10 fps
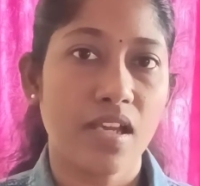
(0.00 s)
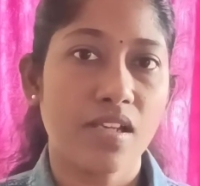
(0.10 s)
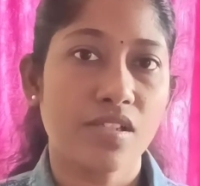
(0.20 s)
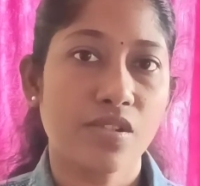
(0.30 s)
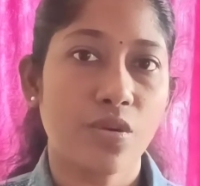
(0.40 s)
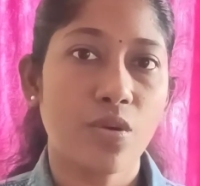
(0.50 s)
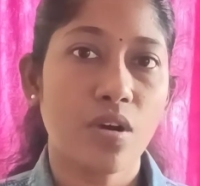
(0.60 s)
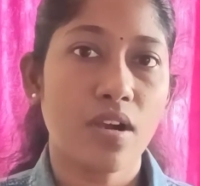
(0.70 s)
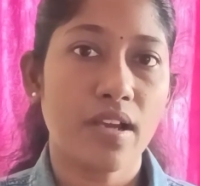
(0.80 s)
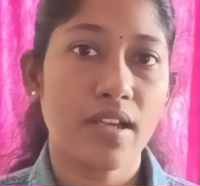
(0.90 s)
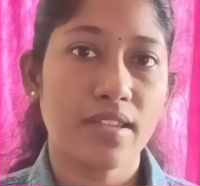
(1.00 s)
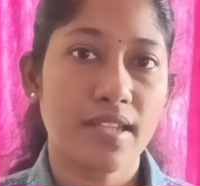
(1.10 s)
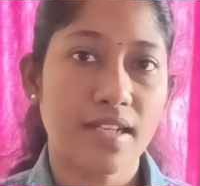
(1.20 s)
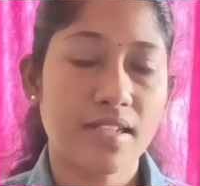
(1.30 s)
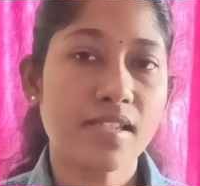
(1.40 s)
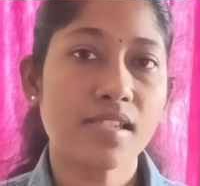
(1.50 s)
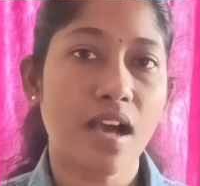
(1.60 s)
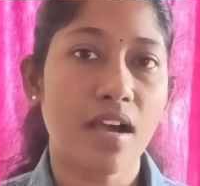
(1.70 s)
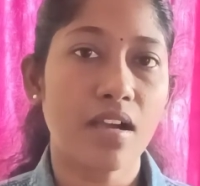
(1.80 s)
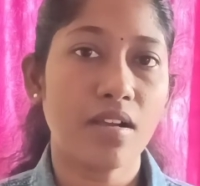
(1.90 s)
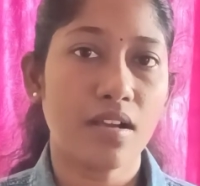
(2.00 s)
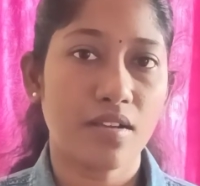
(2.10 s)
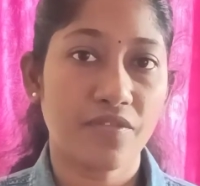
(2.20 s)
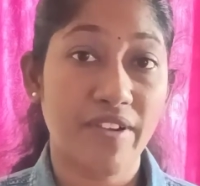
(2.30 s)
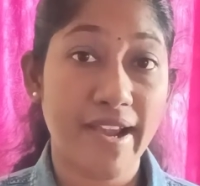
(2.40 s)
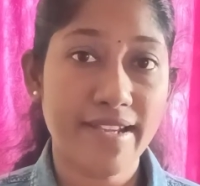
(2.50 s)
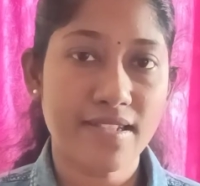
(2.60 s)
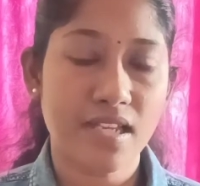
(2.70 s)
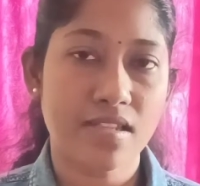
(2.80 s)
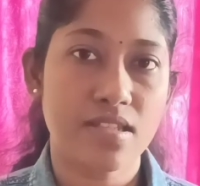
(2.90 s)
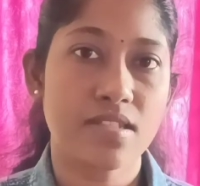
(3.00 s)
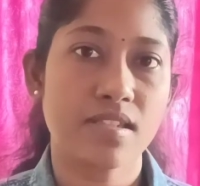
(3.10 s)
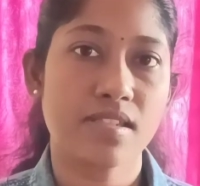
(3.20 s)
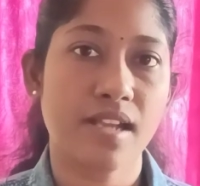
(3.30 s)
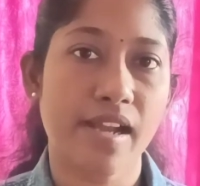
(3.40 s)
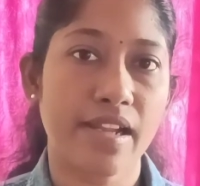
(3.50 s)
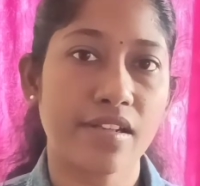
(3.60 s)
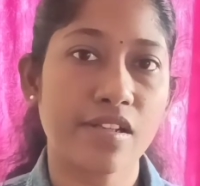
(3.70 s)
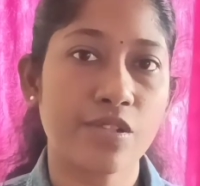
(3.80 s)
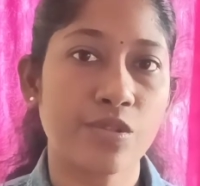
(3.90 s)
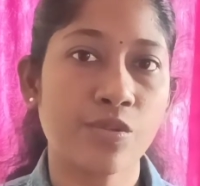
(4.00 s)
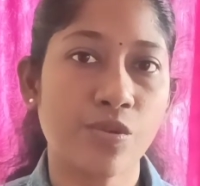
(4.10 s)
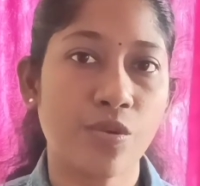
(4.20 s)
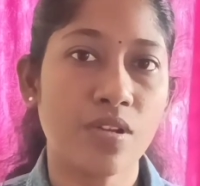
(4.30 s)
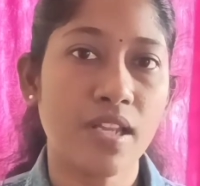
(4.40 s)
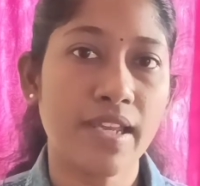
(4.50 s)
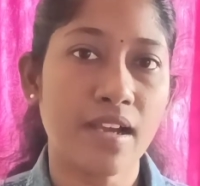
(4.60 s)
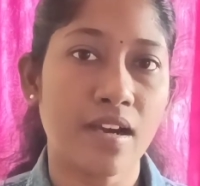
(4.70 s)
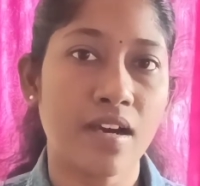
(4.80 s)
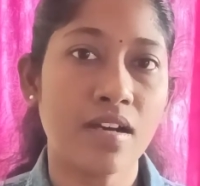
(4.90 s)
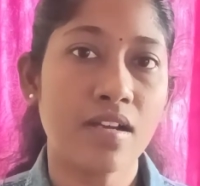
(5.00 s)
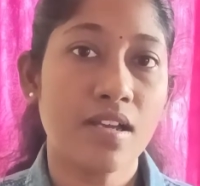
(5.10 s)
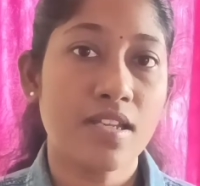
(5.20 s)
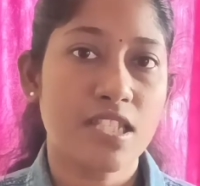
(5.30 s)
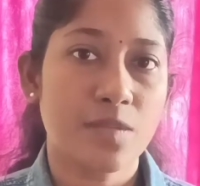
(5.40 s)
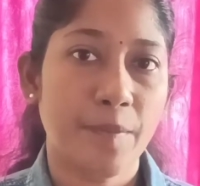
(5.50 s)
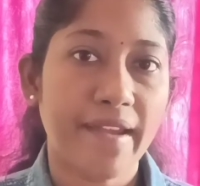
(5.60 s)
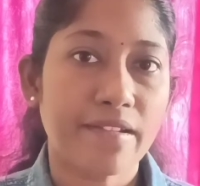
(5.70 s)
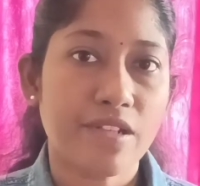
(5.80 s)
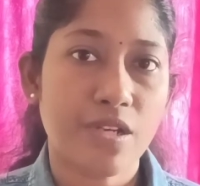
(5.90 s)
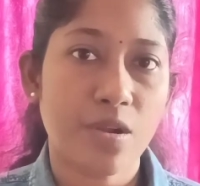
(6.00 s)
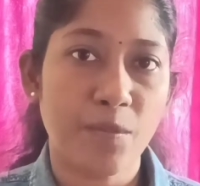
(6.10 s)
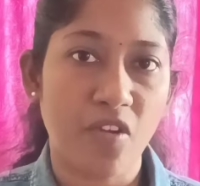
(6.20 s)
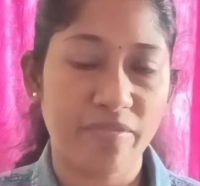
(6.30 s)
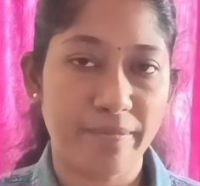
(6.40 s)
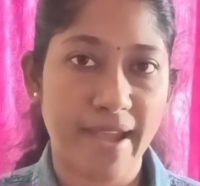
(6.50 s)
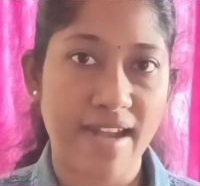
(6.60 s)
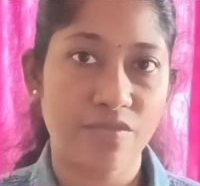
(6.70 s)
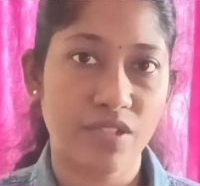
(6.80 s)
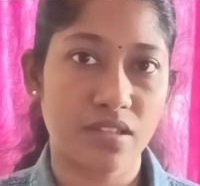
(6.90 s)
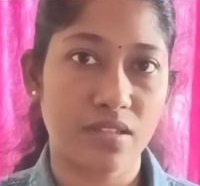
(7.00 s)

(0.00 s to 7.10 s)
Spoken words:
So that is our five senses is connected to only a spectrum of bandwidth.